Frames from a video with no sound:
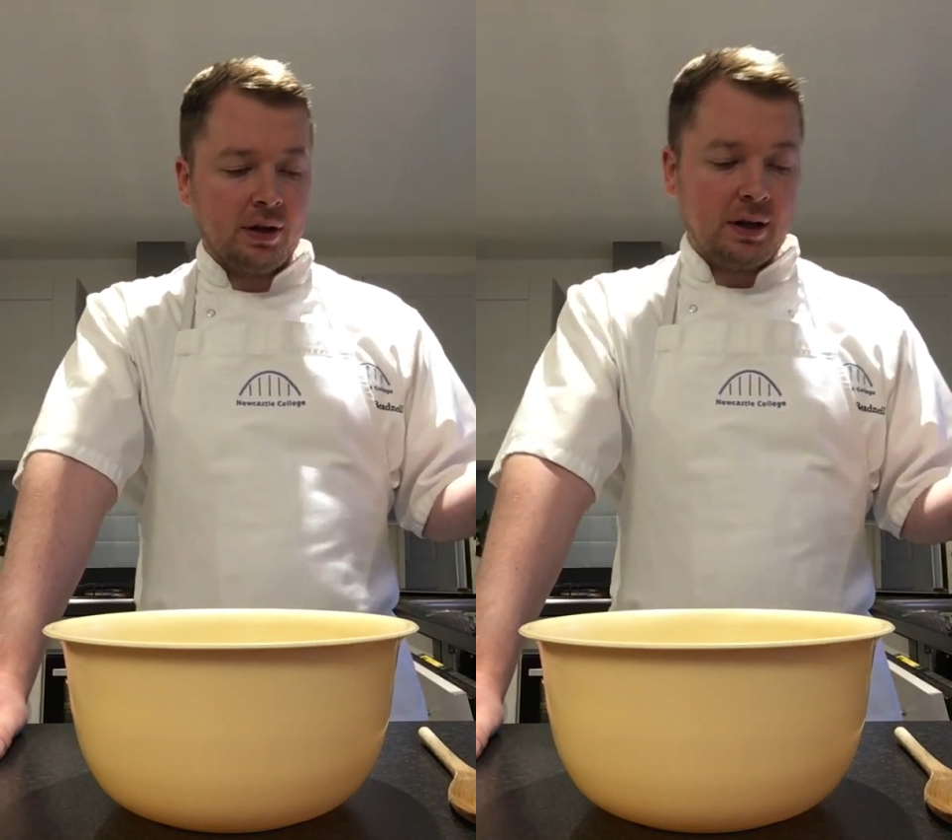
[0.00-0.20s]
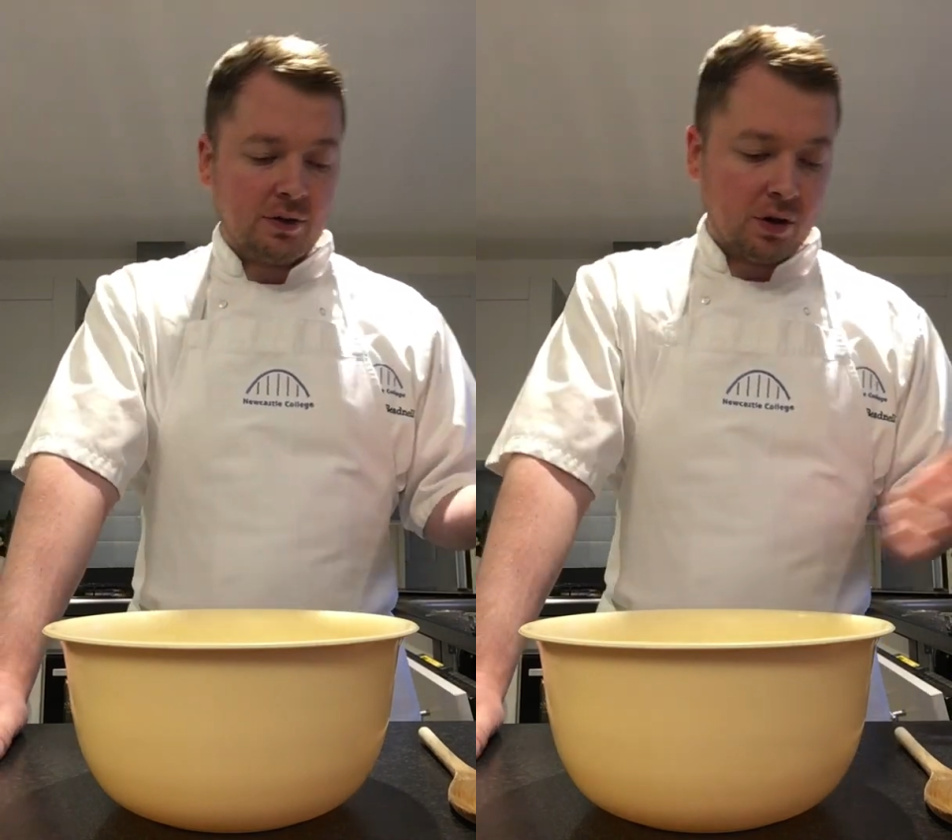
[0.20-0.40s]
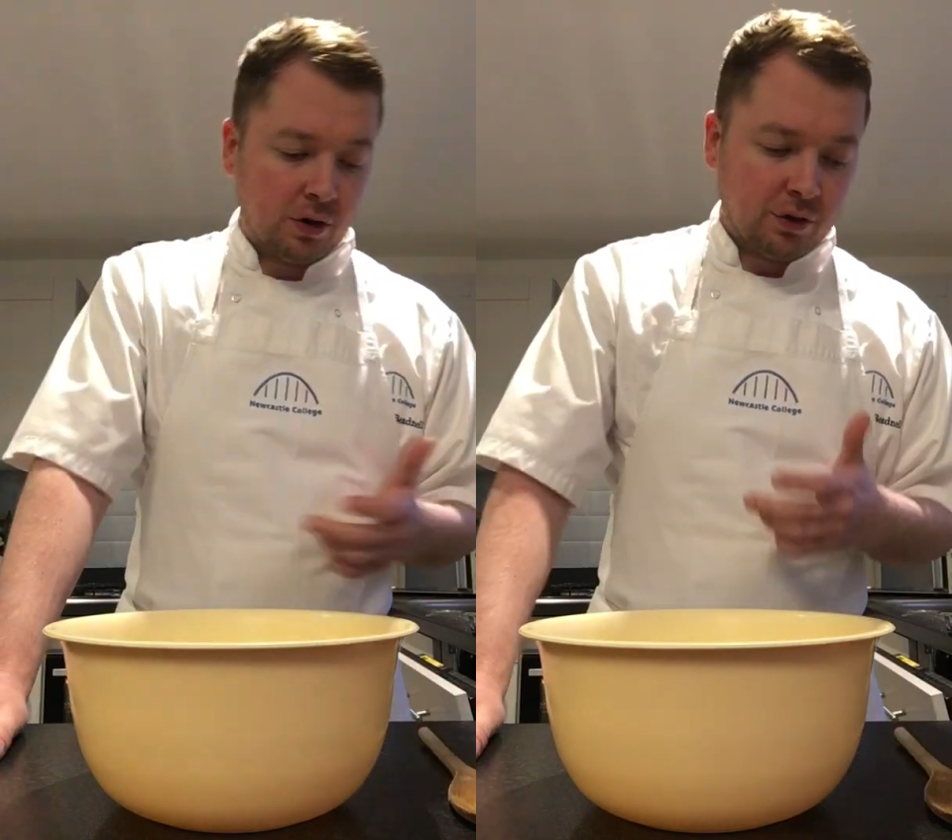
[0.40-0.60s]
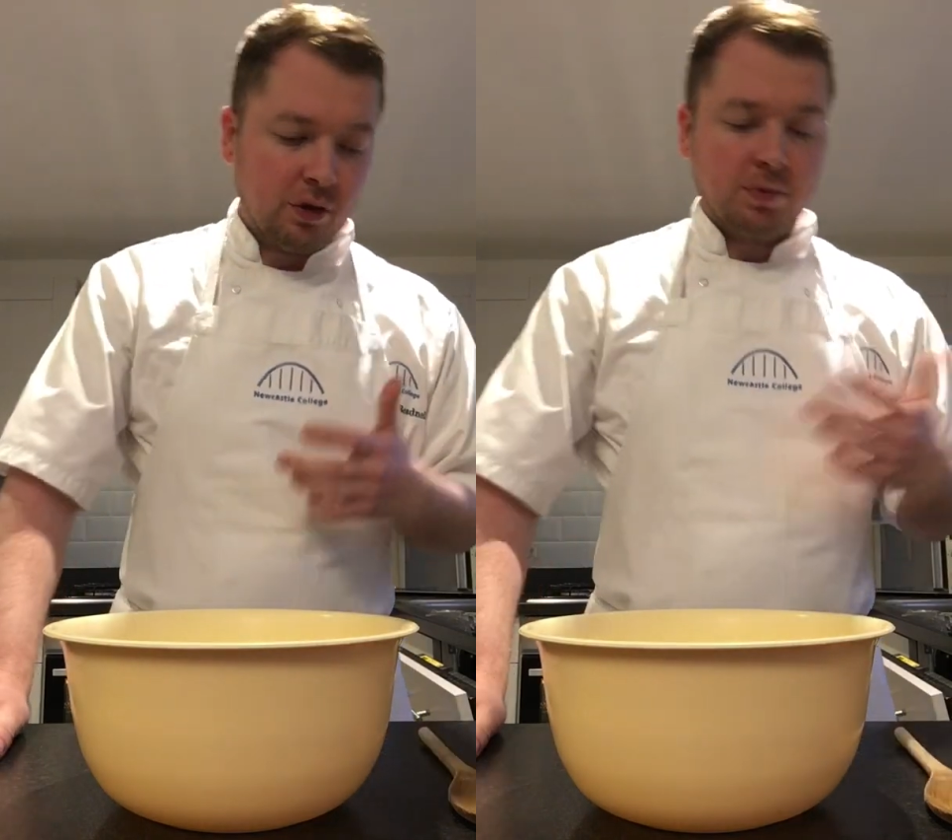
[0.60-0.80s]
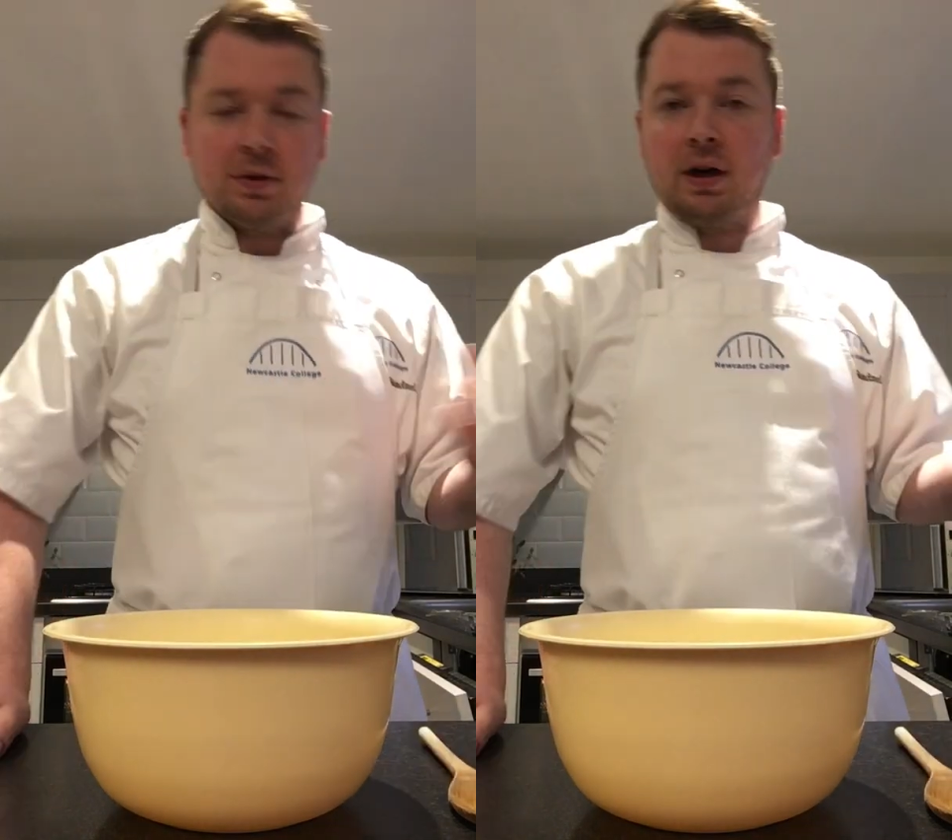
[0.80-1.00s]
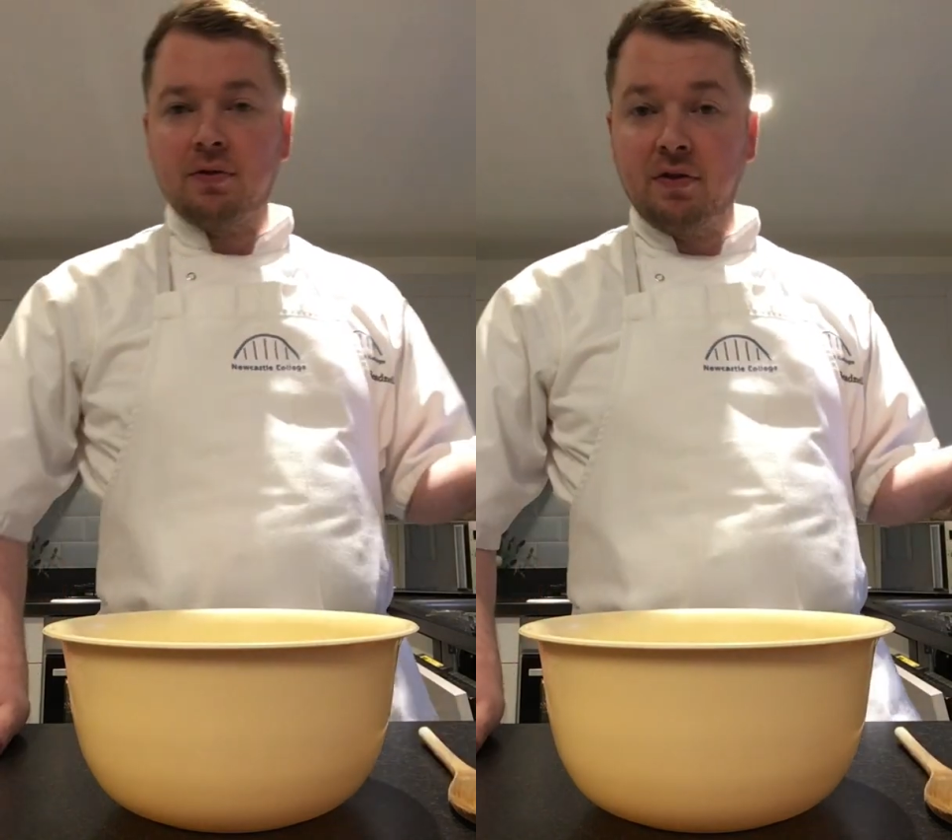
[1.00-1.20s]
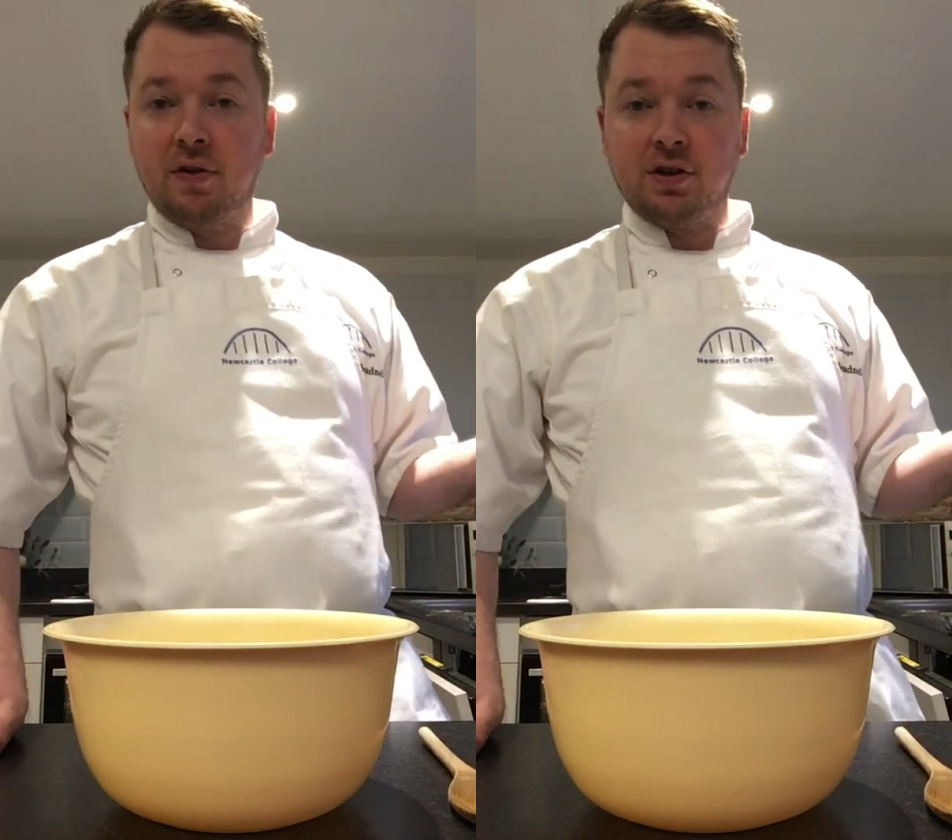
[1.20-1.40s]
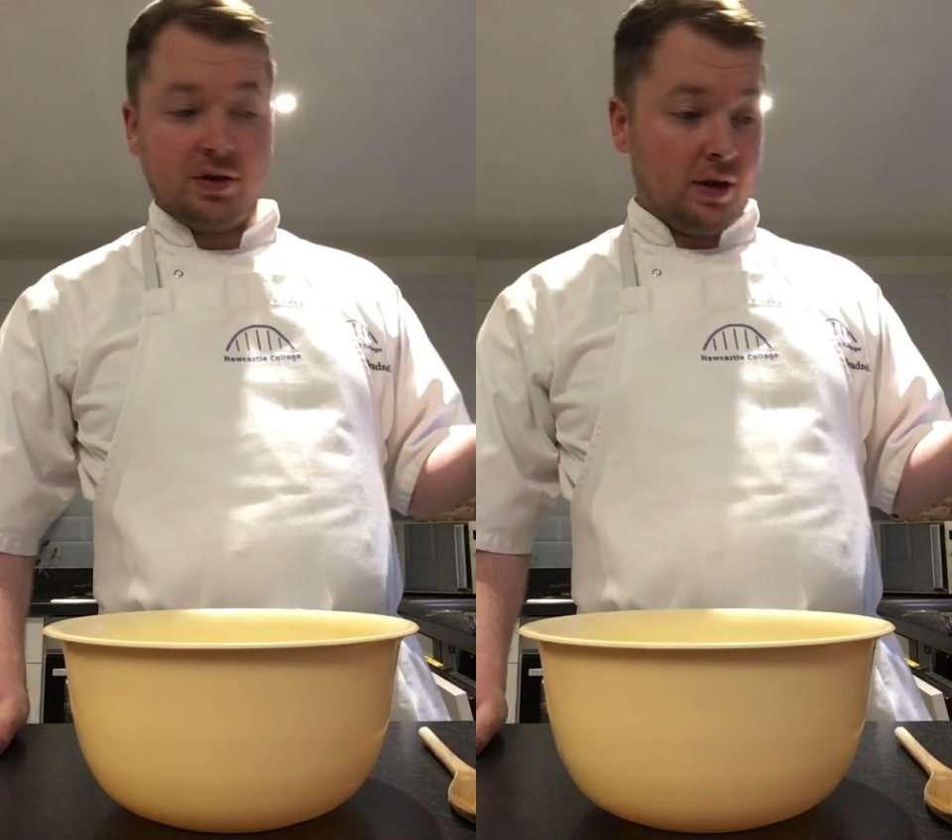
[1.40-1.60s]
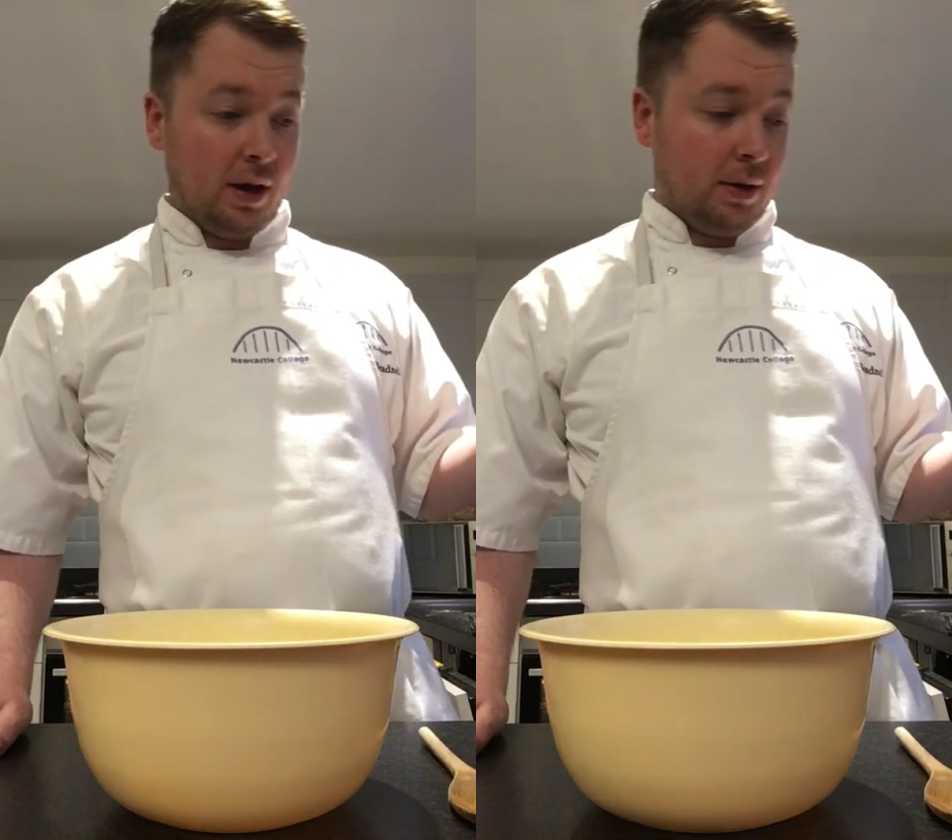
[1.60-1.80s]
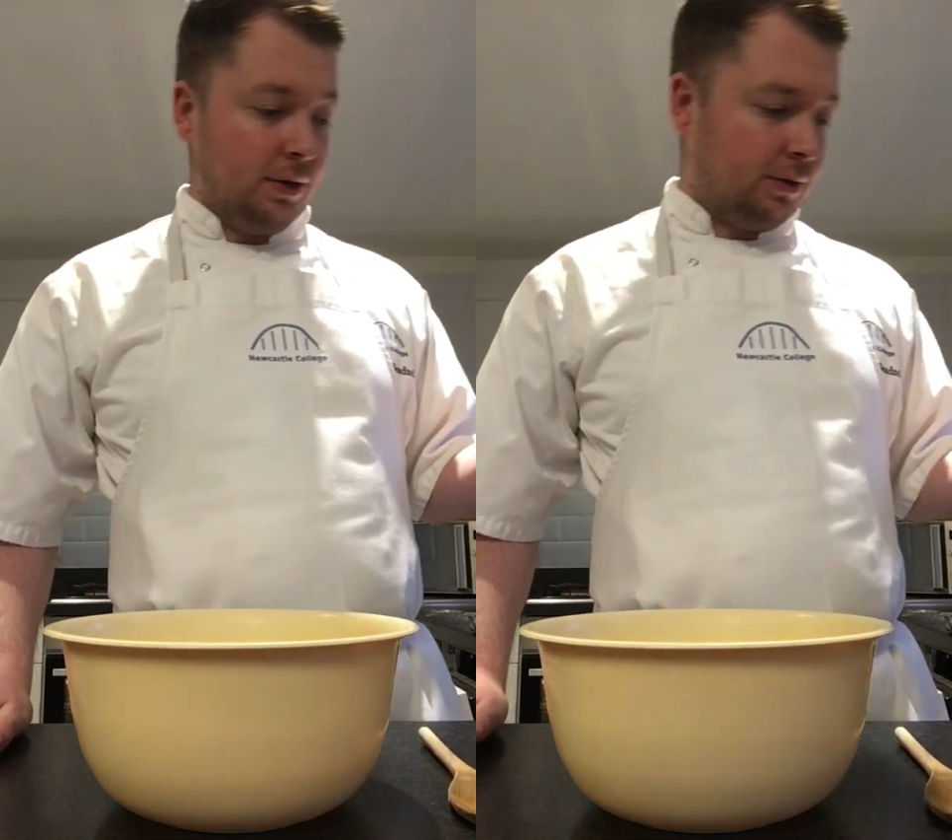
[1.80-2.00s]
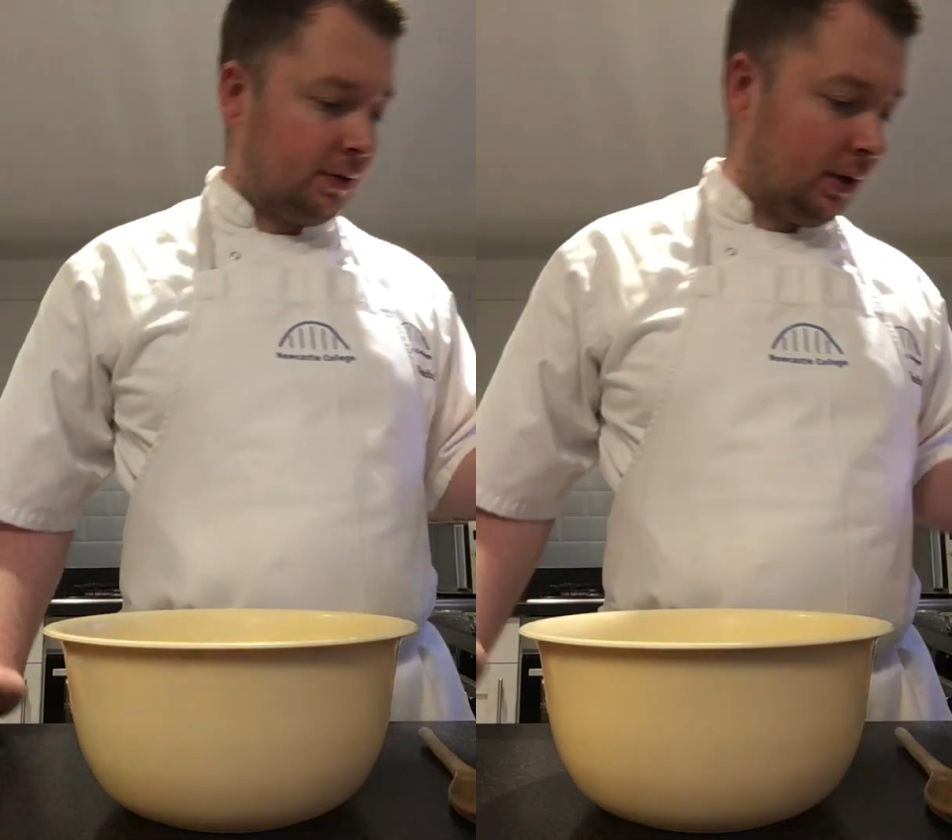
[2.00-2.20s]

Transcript: it's not suitable now for vegetarians.